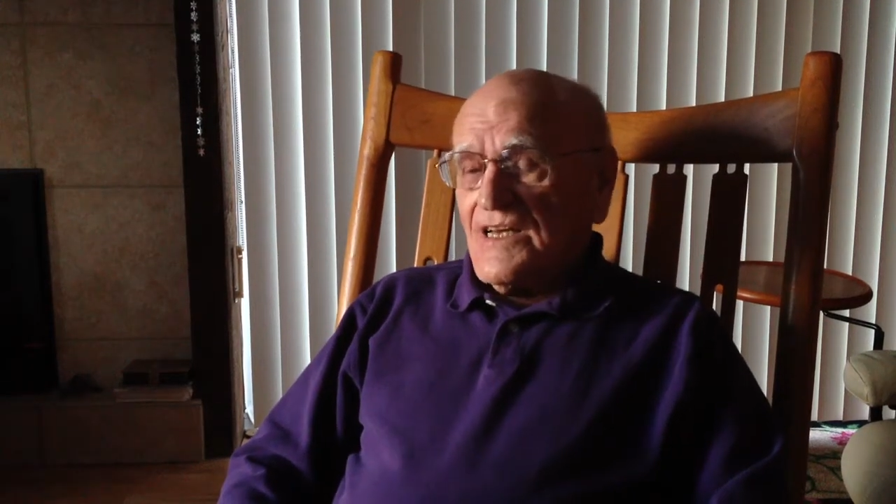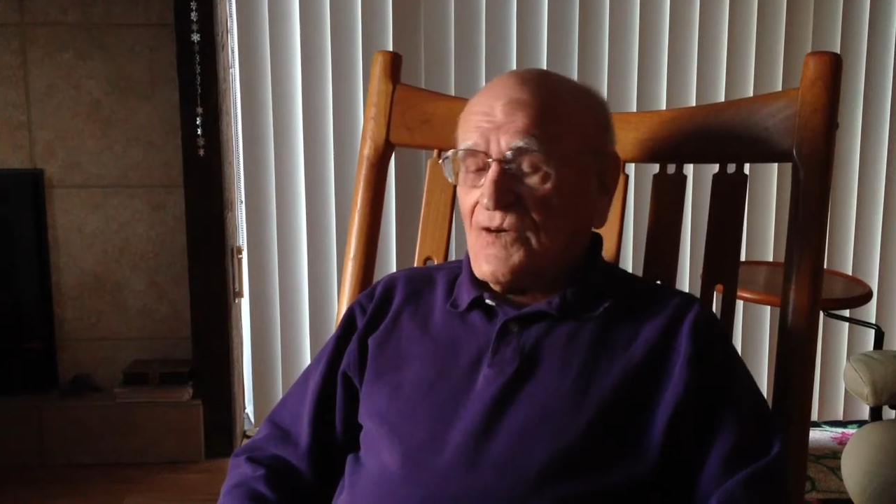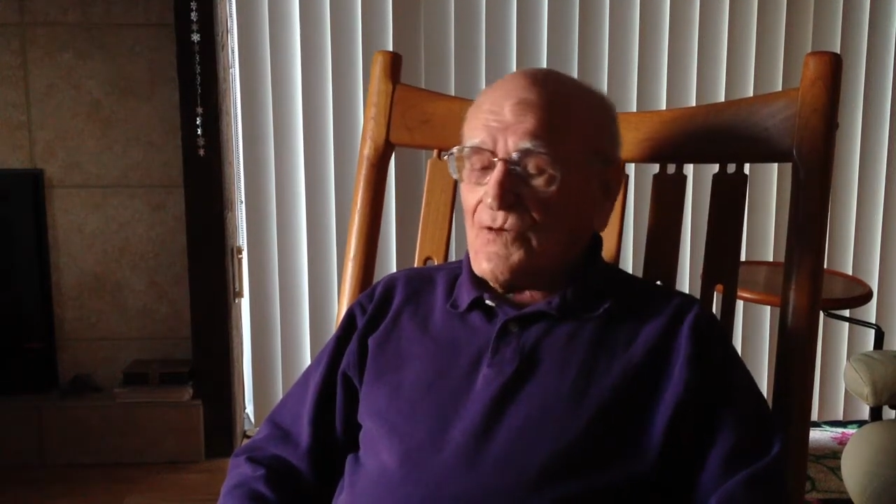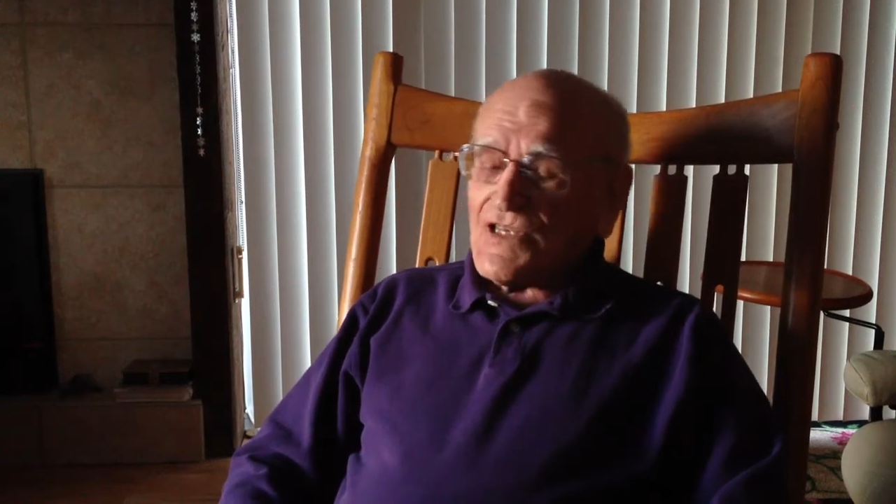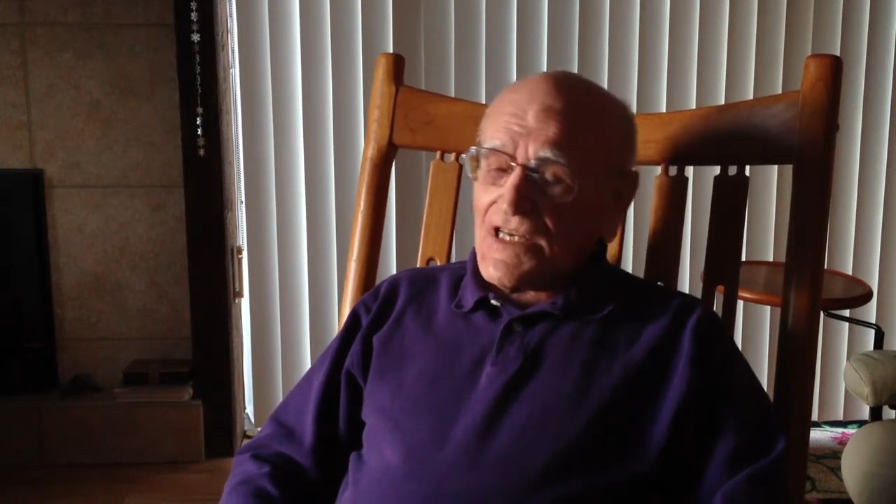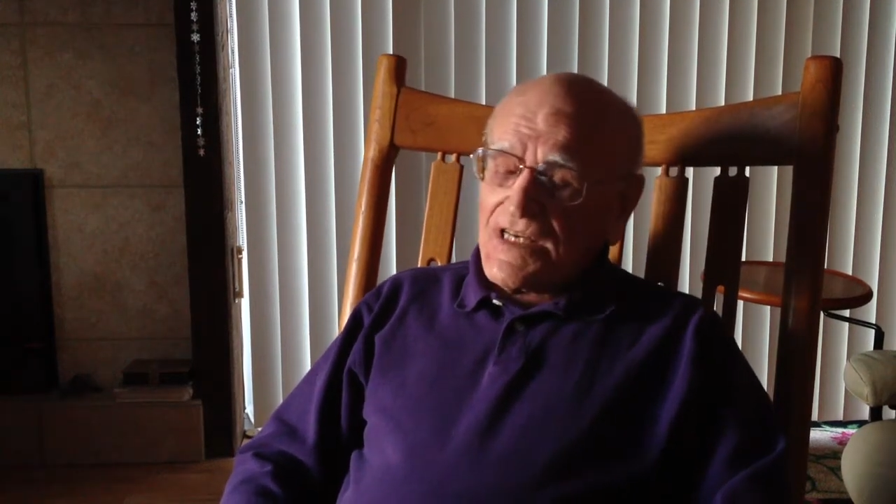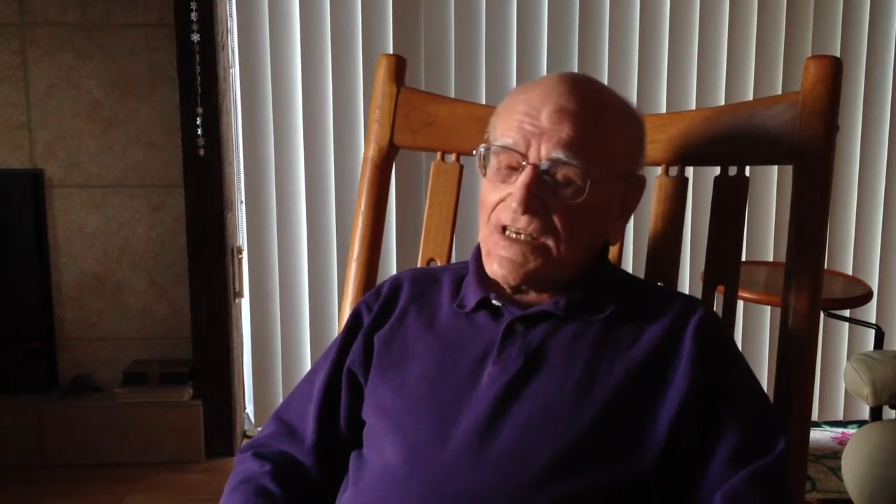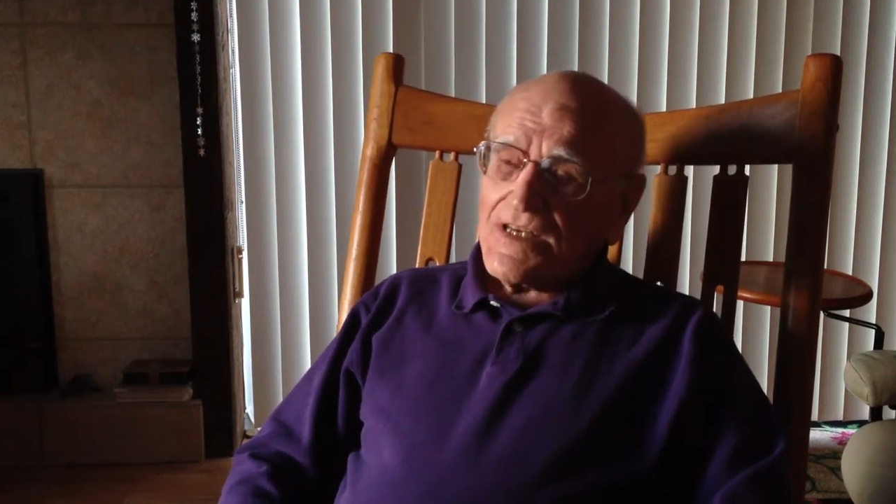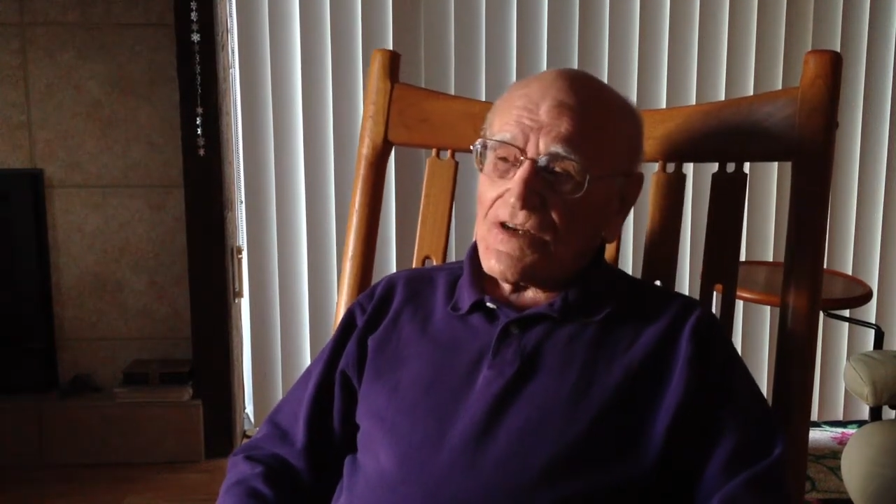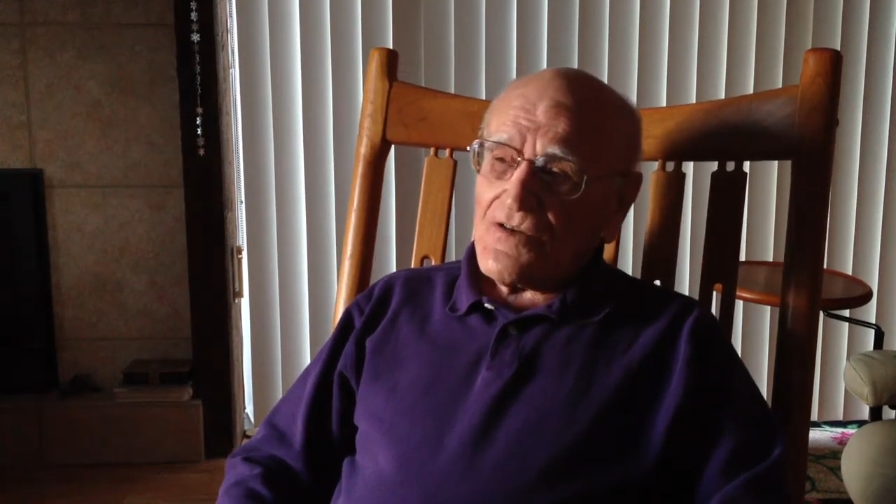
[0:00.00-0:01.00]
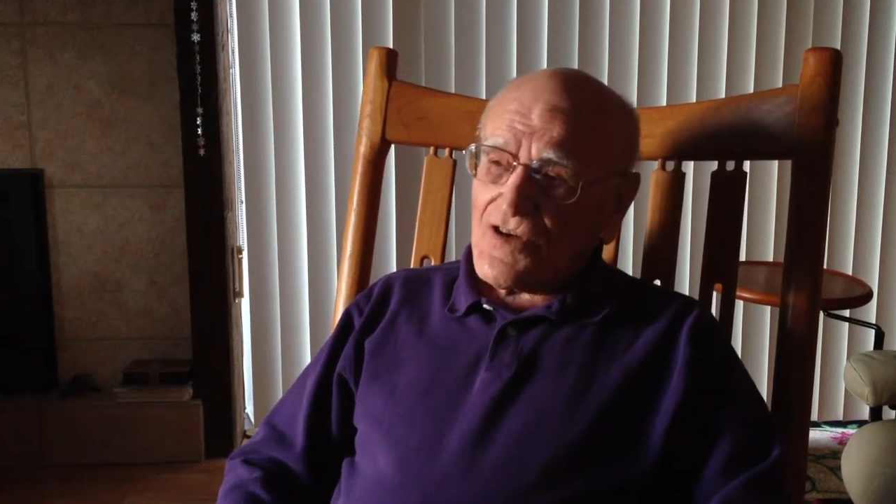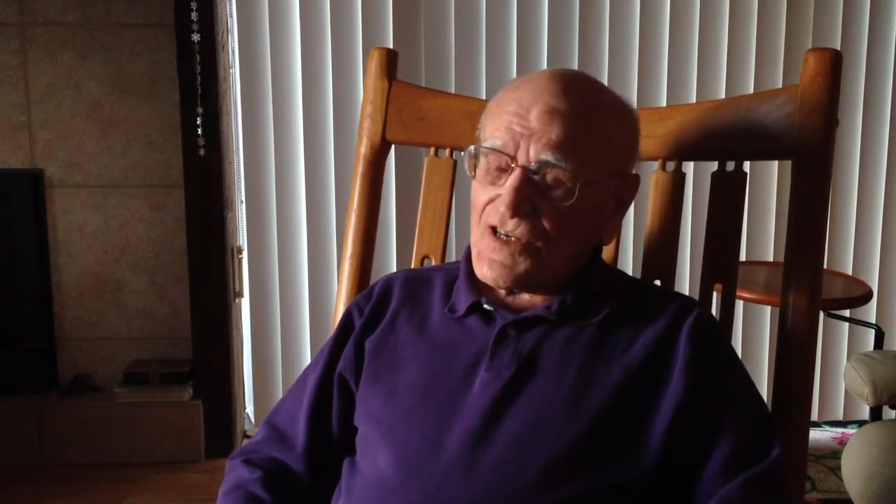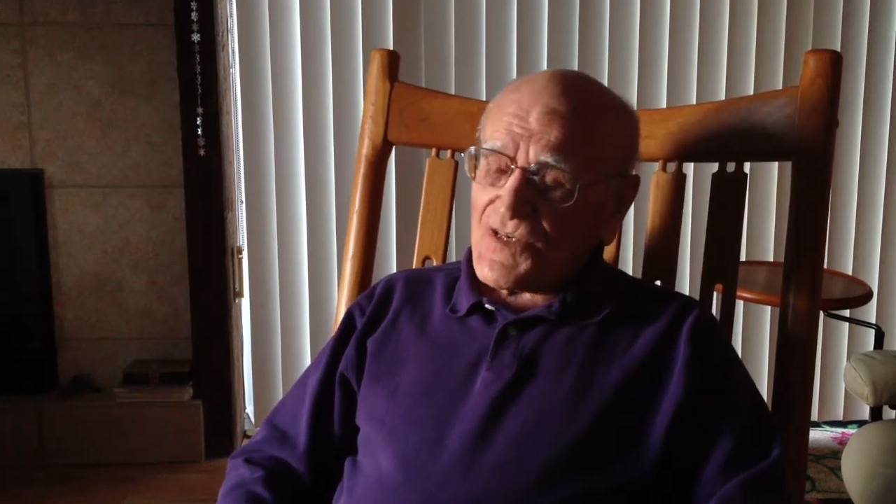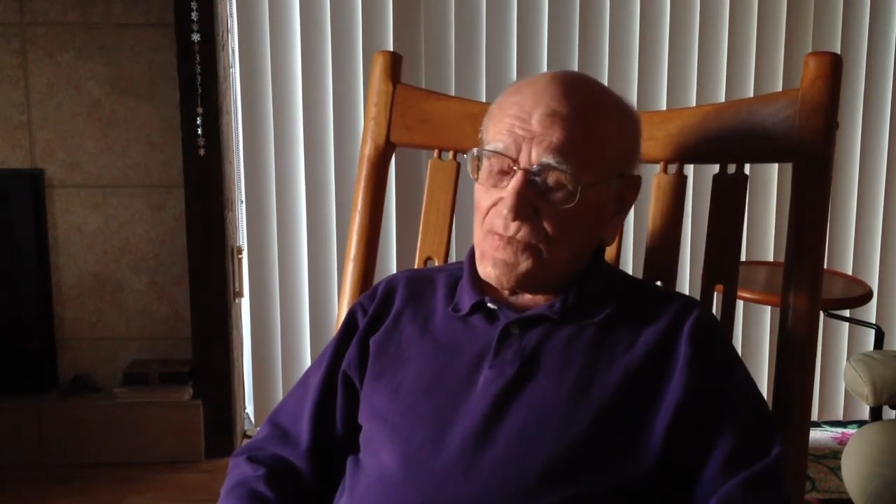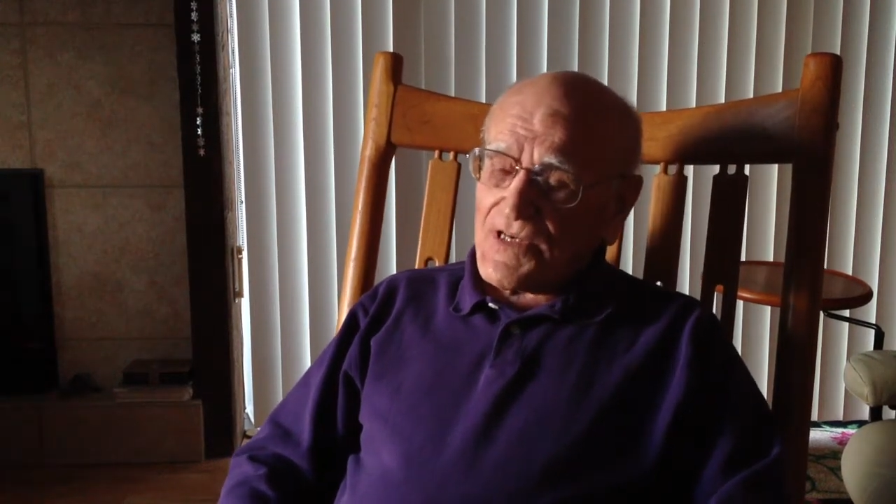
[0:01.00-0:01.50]
which they didn't, of
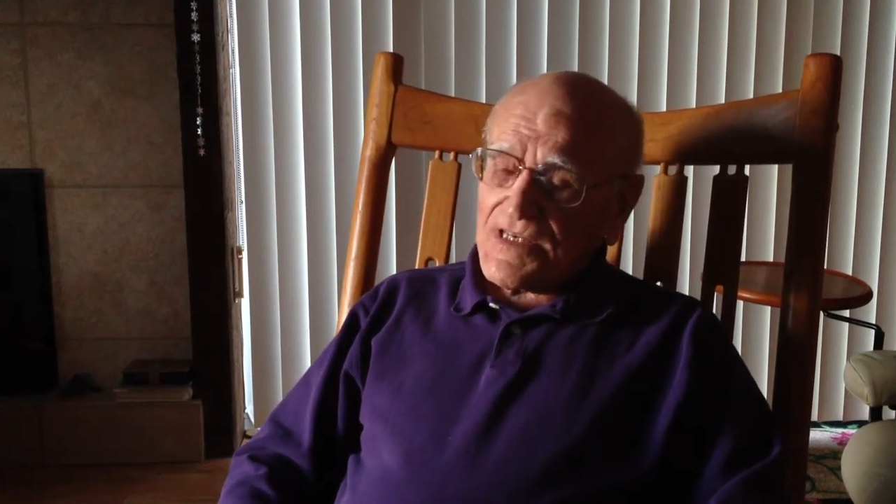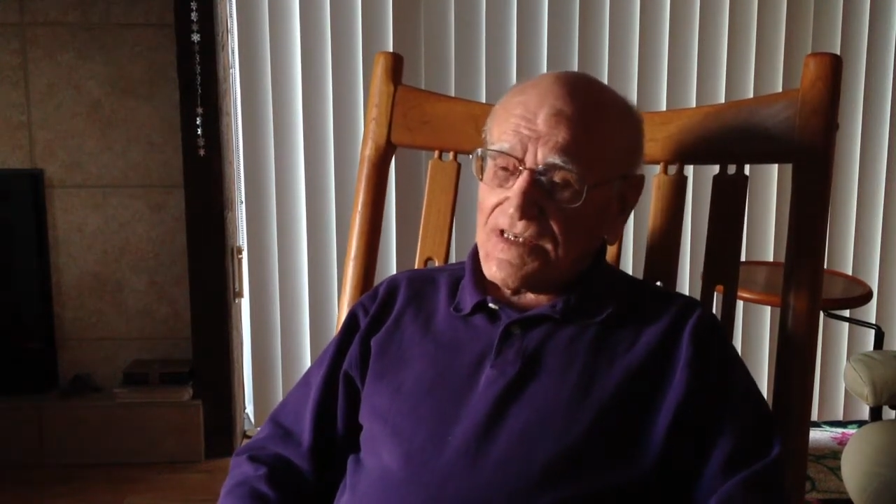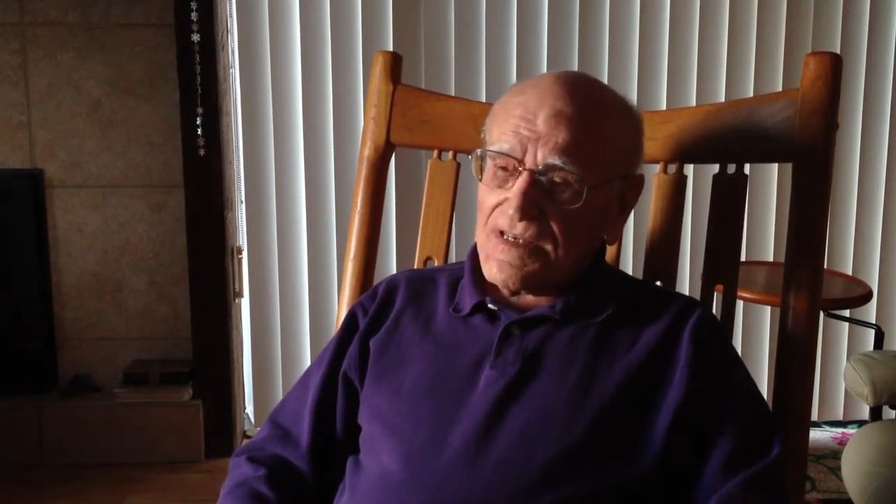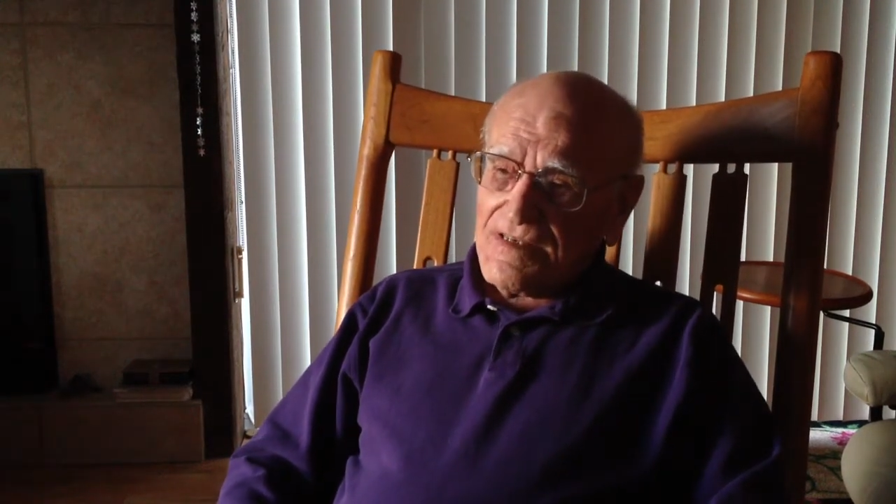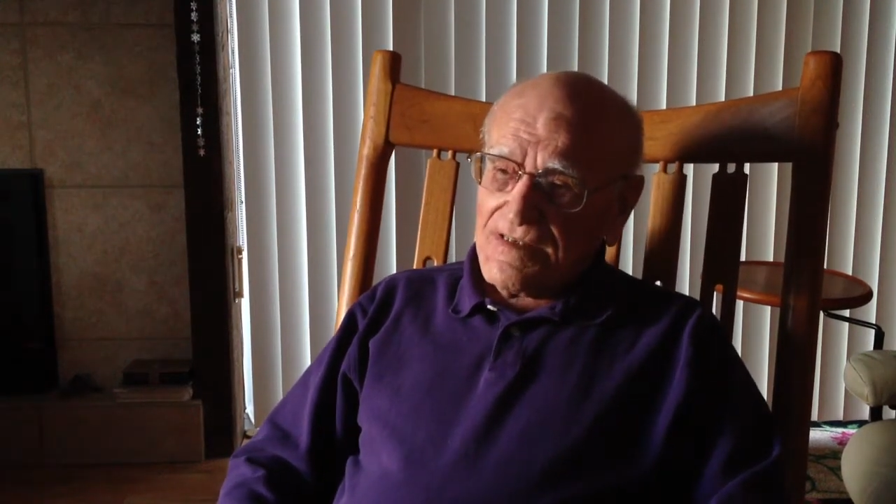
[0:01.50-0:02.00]
course, but uh,